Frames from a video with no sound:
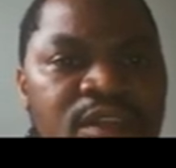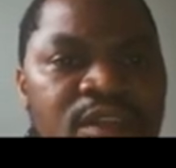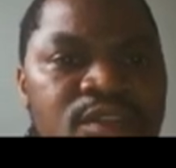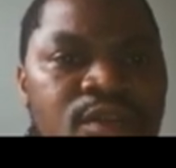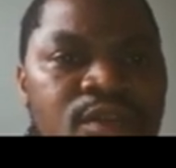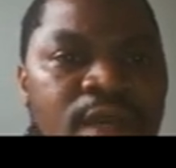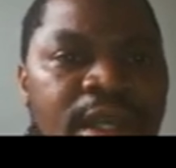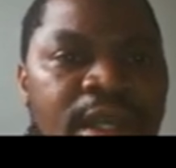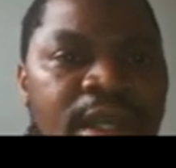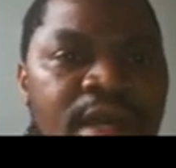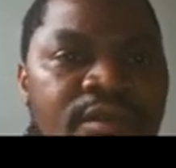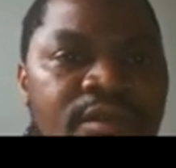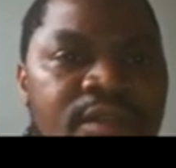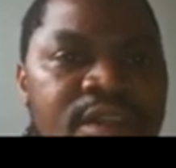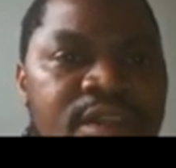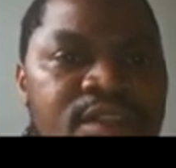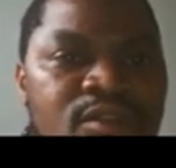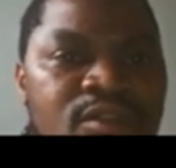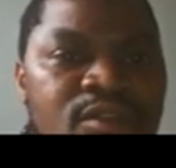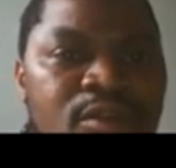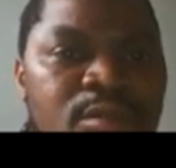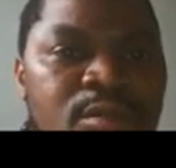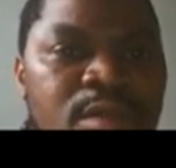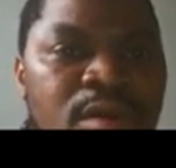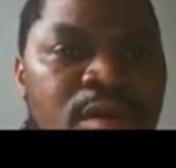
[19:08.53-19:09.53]
So I have this
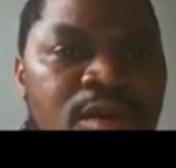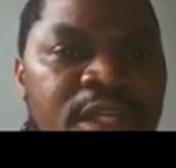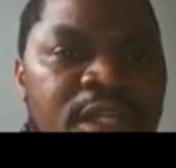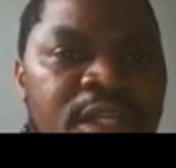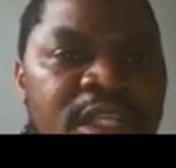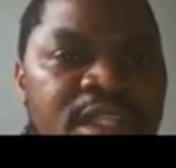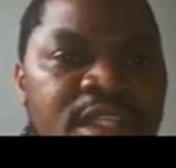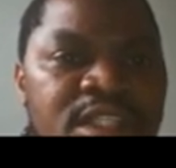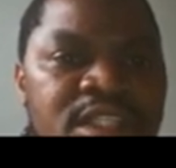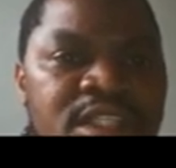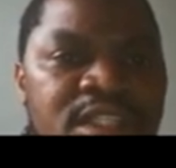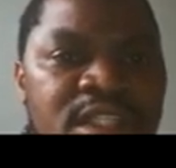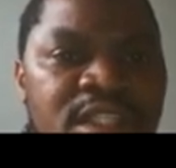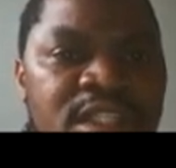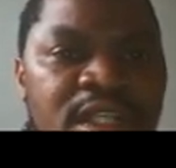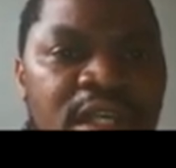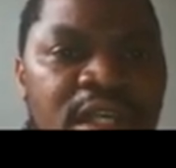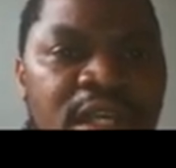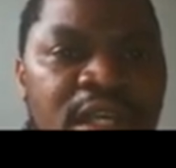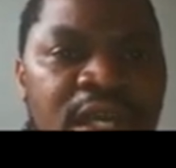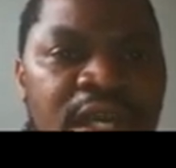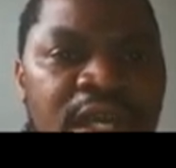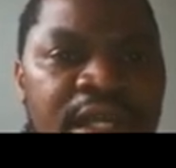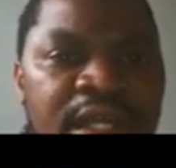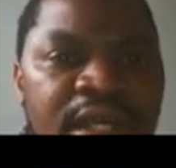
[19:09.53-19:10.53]
component
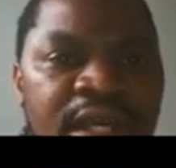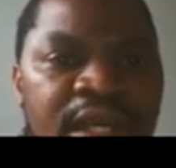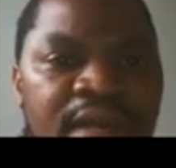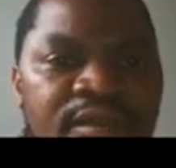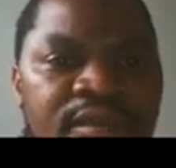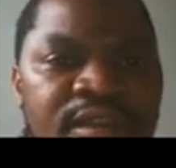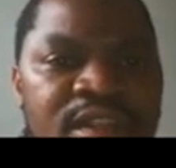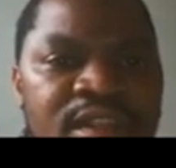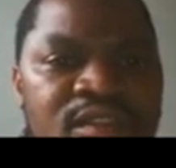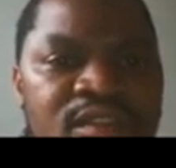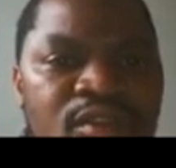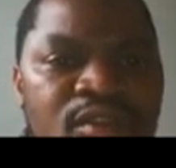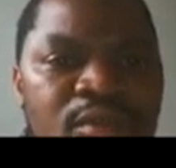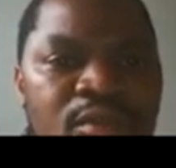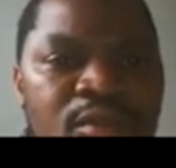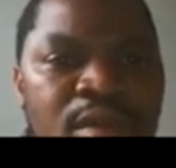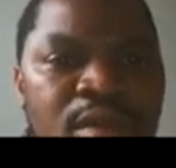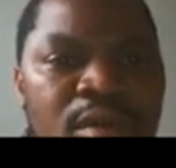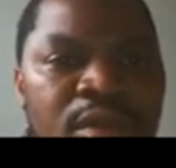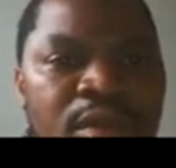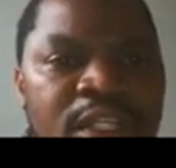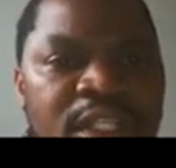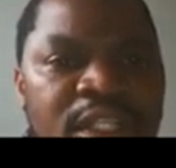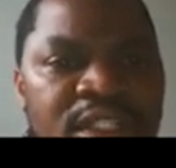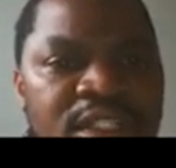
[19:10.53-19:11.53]
and I have this
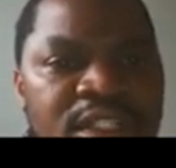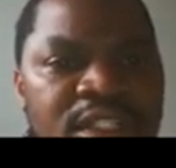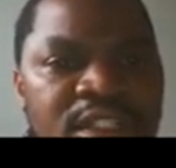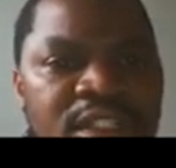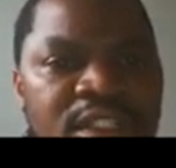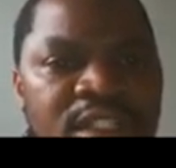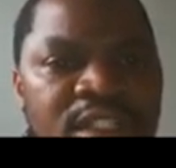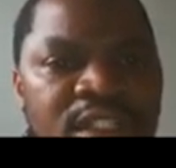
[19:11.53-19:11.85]
component.